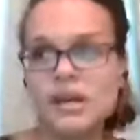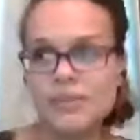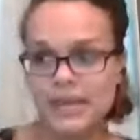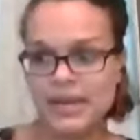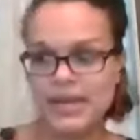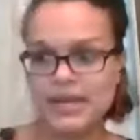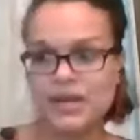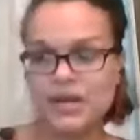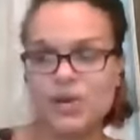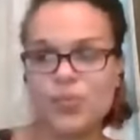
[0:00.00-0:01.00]
meaning
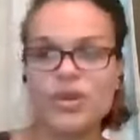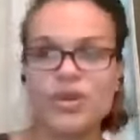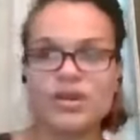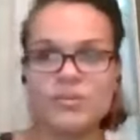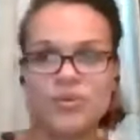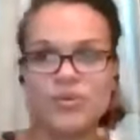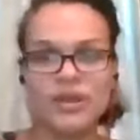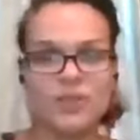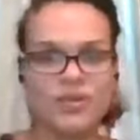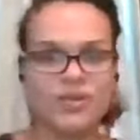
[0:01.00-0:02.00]
we are
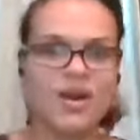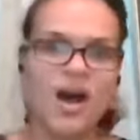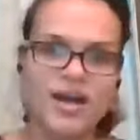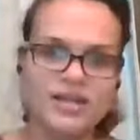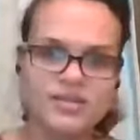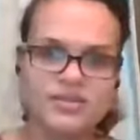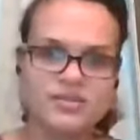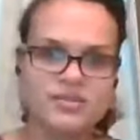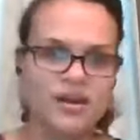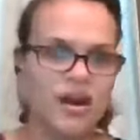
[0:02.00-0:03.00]
communing with God
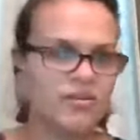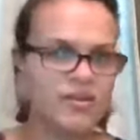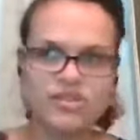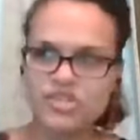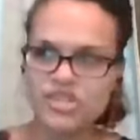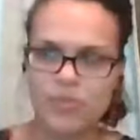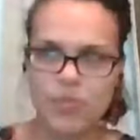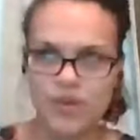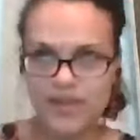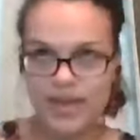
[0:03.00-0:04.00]
our relationship
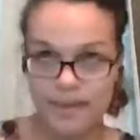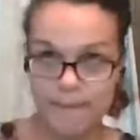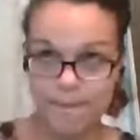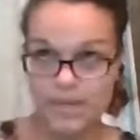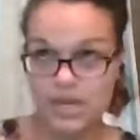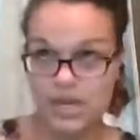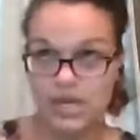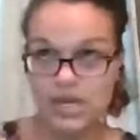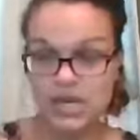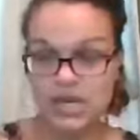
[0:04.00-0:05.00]
with Him
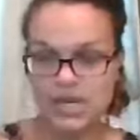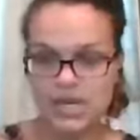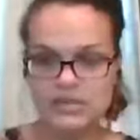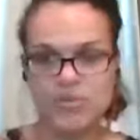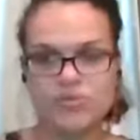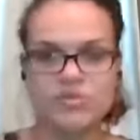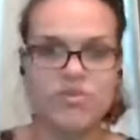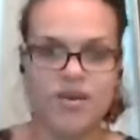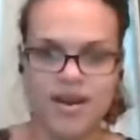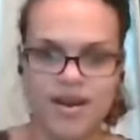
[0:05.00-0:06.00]
is most
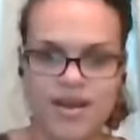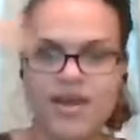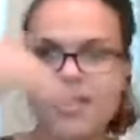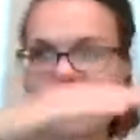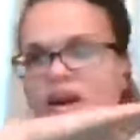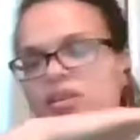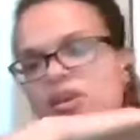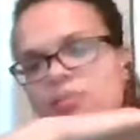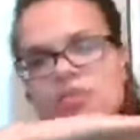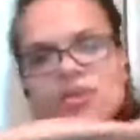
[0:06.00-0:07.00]
important, then our
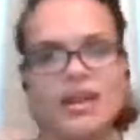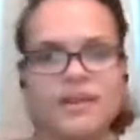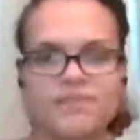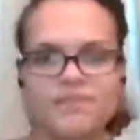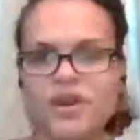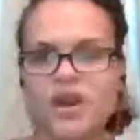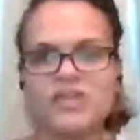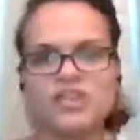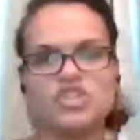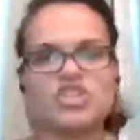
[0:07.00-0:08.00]
community, our
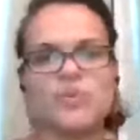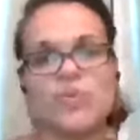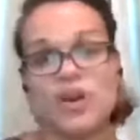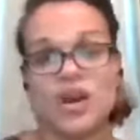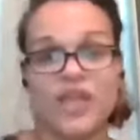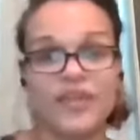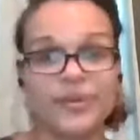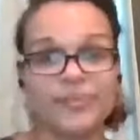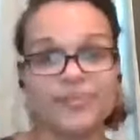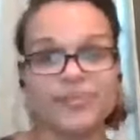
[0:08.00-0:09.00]
relationship with one
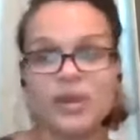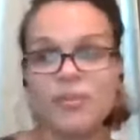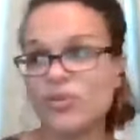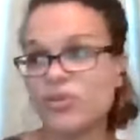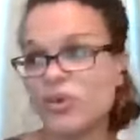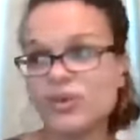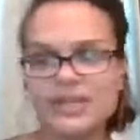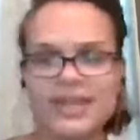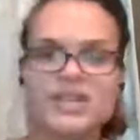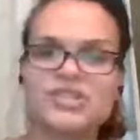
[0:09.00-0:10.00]
another, both
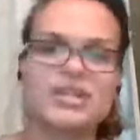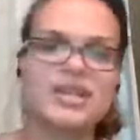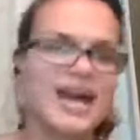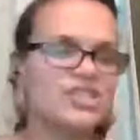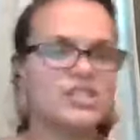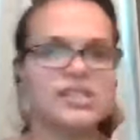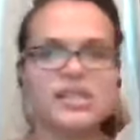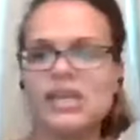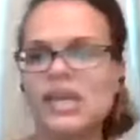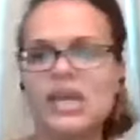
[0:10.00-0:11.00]
locally,
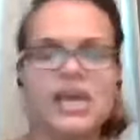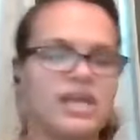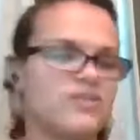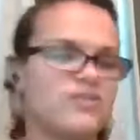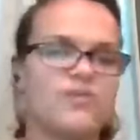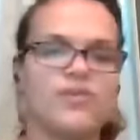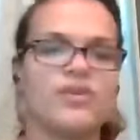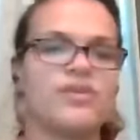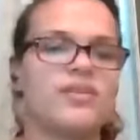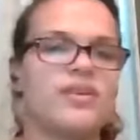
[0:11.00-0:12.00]
internationally, and so
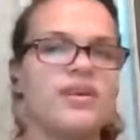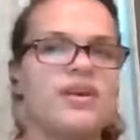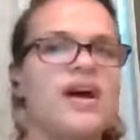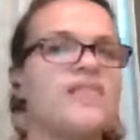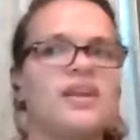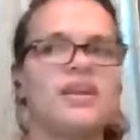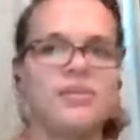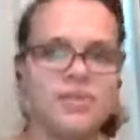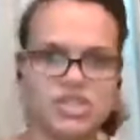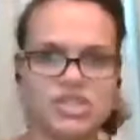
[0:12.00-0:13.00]
forth. And then
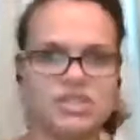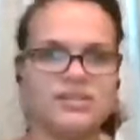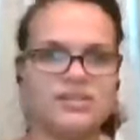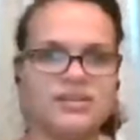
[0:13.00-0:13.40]
commission.